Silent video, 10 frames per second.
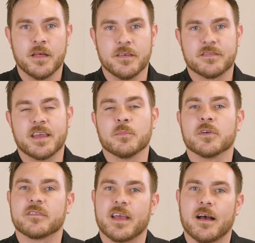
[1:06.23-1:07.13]
This
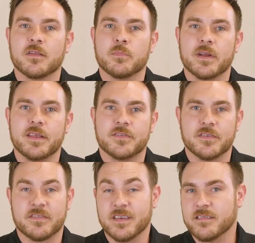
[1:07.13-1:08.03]
camera is calibrated
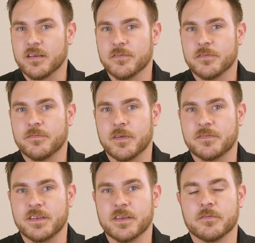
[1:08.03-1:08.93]
to
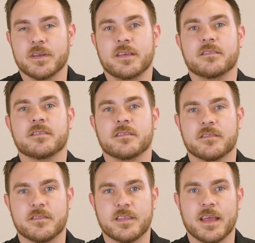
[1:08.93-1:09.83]
650 degrees
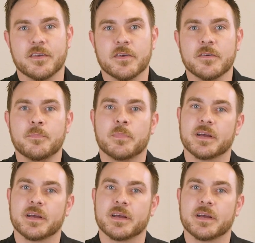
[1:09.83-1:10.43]
standard,